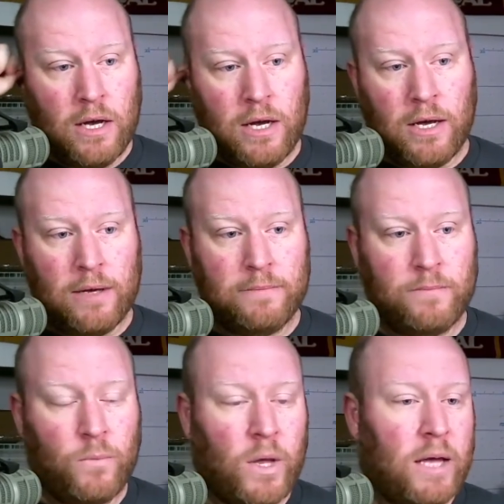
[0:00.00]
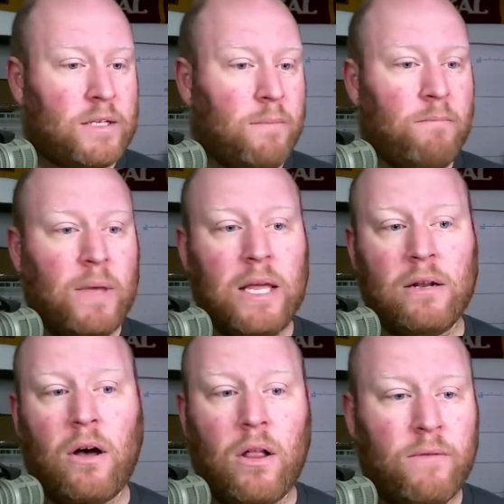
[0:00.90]
We got to meet
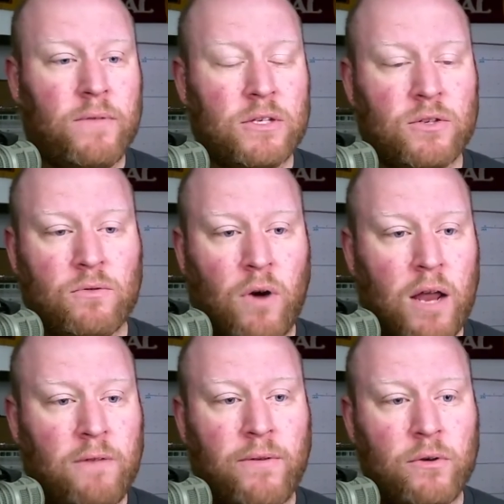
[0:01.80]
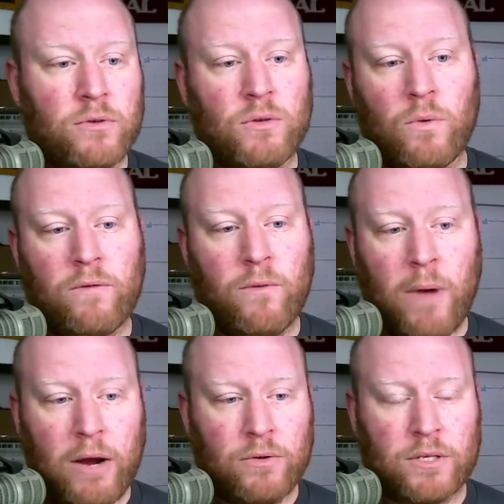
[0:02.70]
all of these great folks that work for
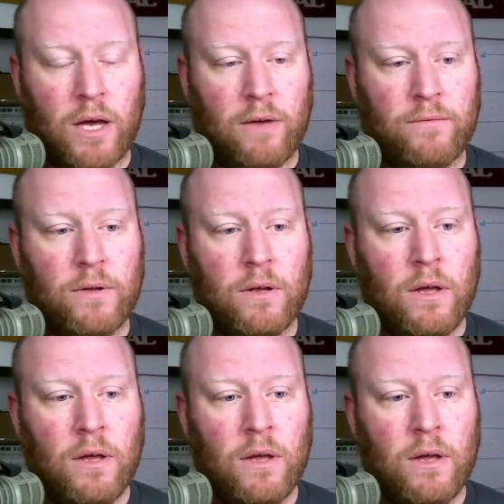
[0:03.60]
Microsoft.